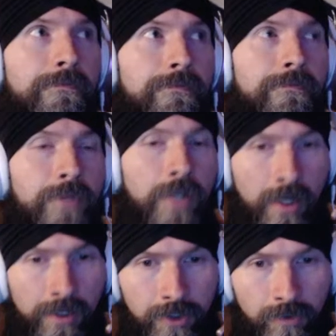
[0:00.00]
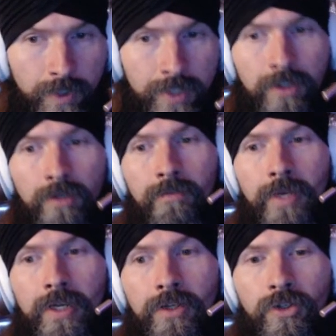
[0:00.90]
knowledge and wisdom
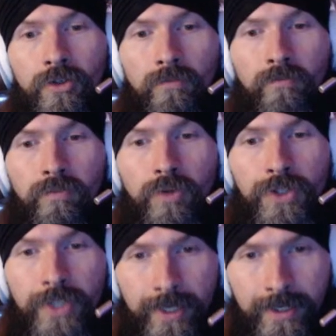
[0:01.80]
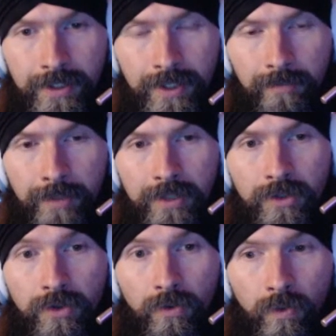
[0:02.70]
and you're presenting something
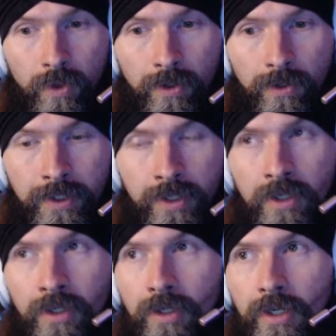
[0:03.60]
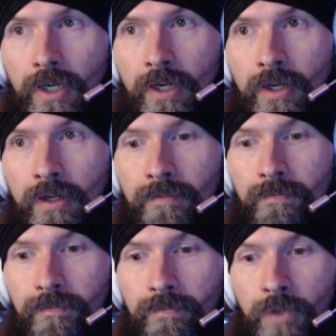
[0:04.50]
to the world,
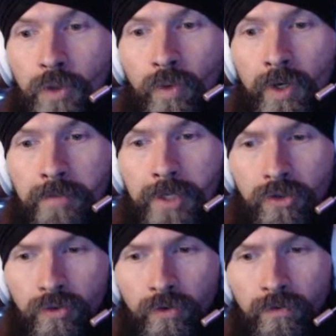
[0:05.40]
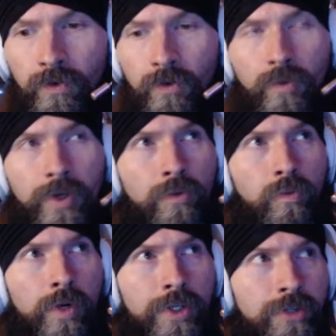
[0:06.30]
you want to be truthful with
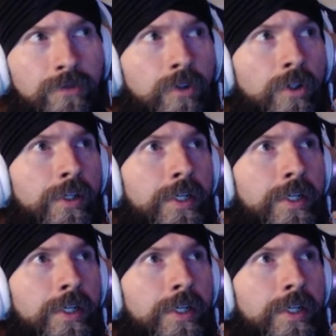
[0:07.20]
what you've learned and